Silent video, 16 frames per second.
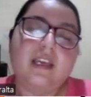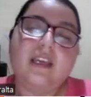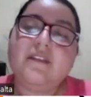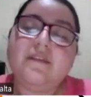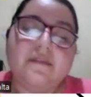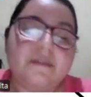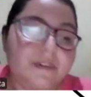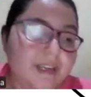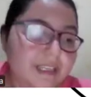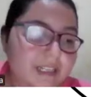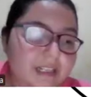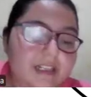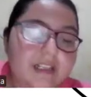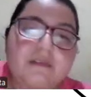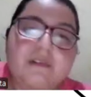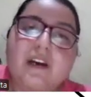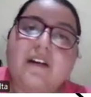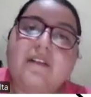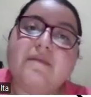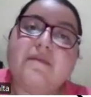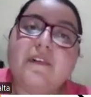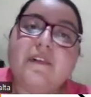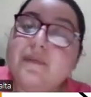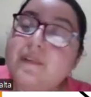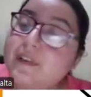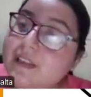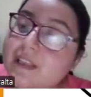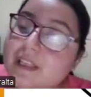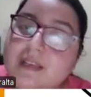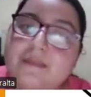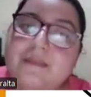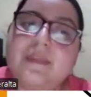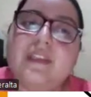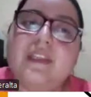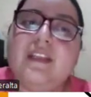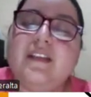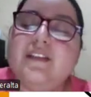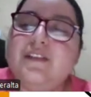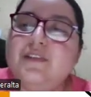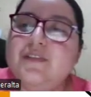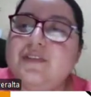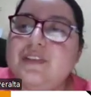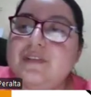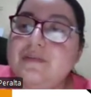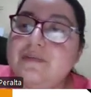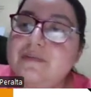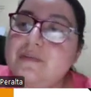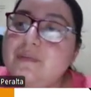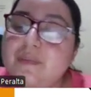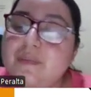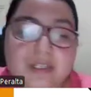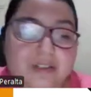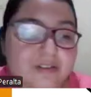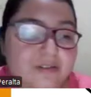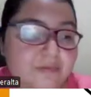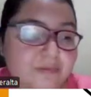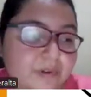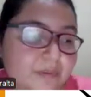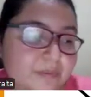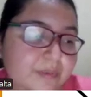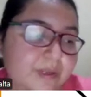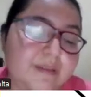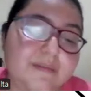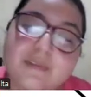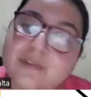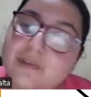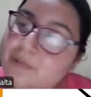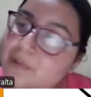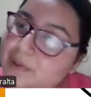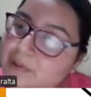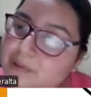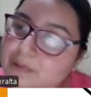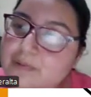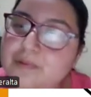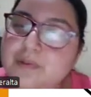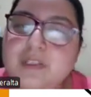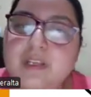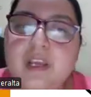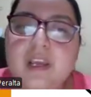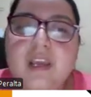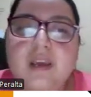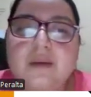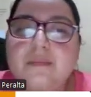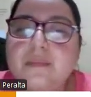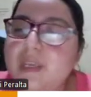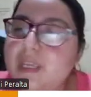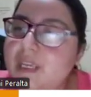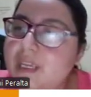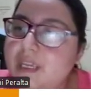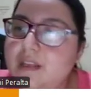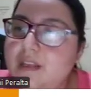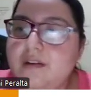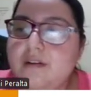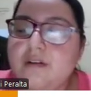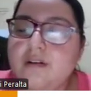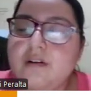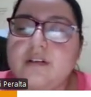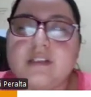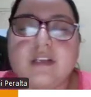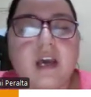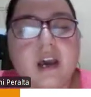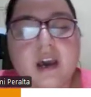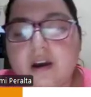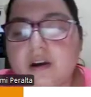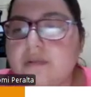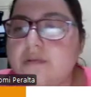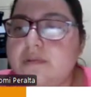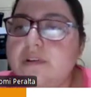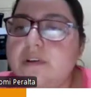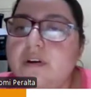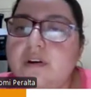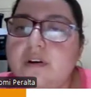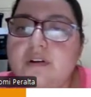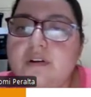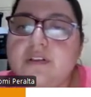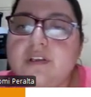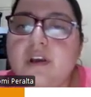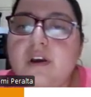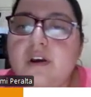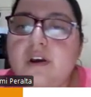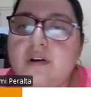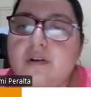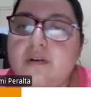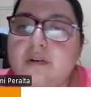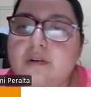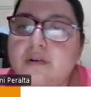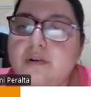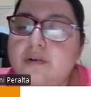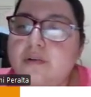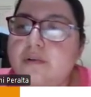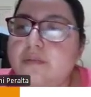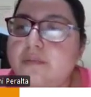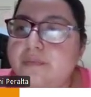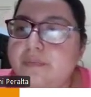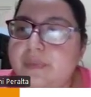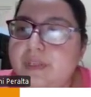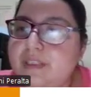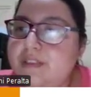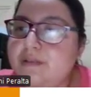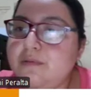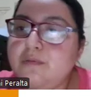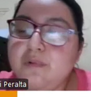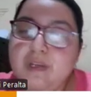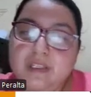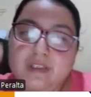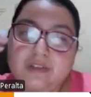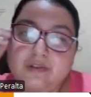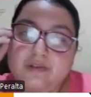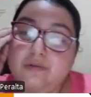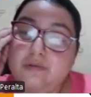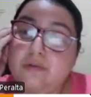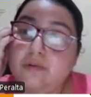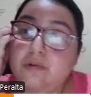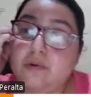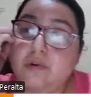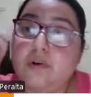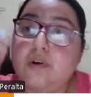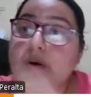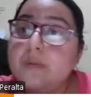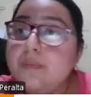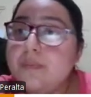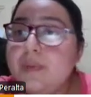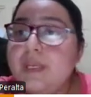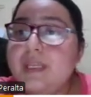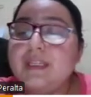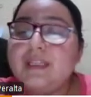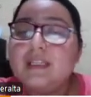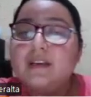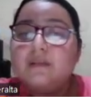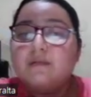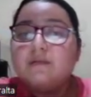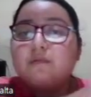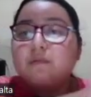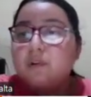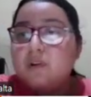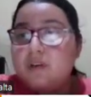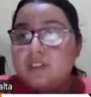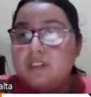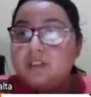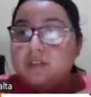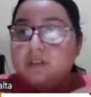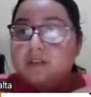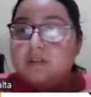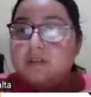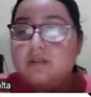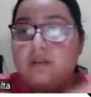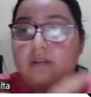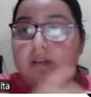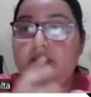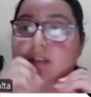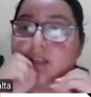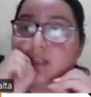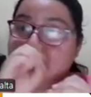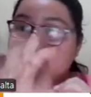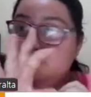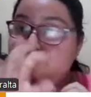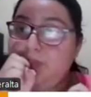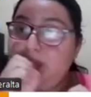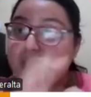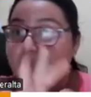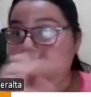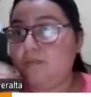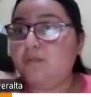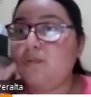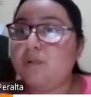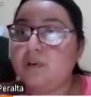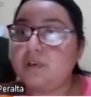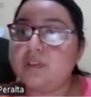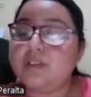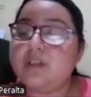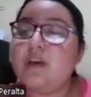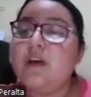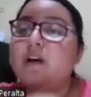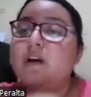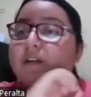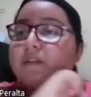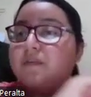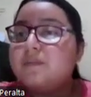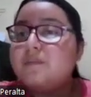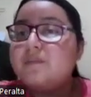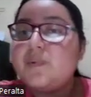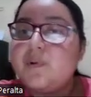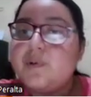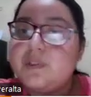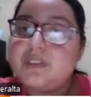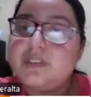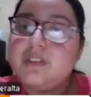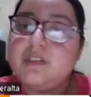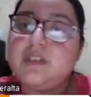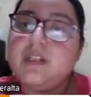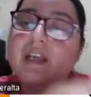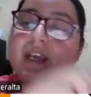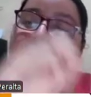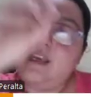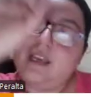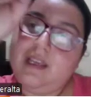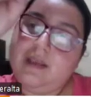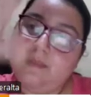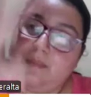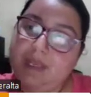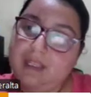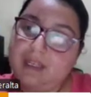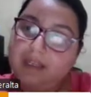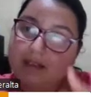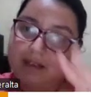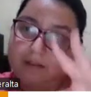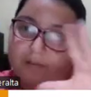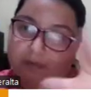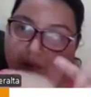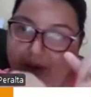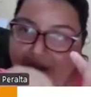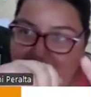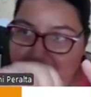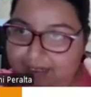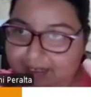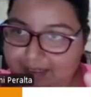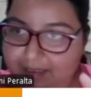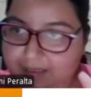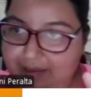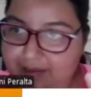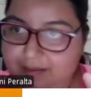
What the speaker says: And finally, we have verbatim that use information from interviews, videos, audios, or it's when you copy the words, speak words of the person and made it write it.